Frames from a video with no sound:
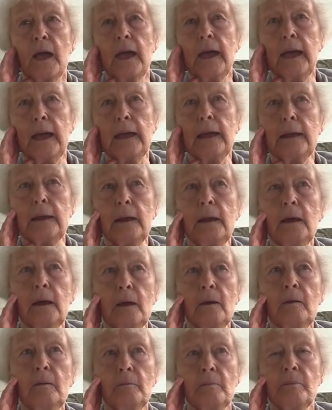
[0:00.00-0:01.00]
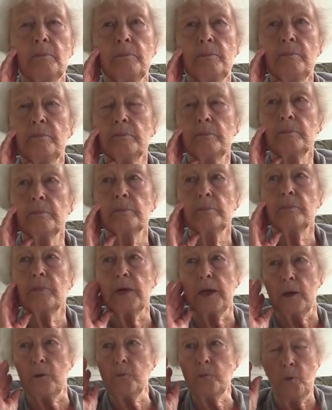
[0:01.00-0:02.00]
And
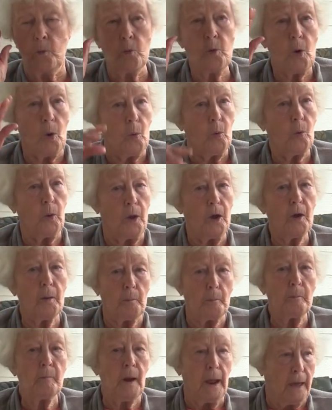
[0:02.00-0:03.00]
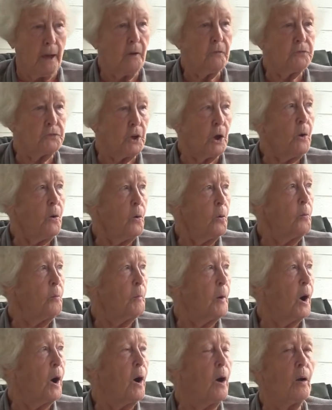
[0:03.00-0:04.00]
they growed up and left
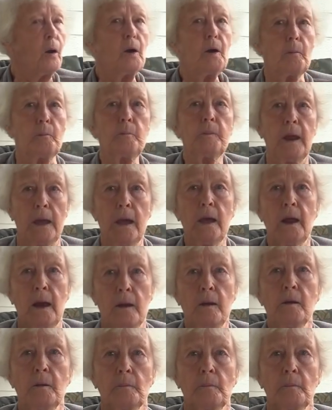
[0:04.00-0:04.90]
home. All of them did.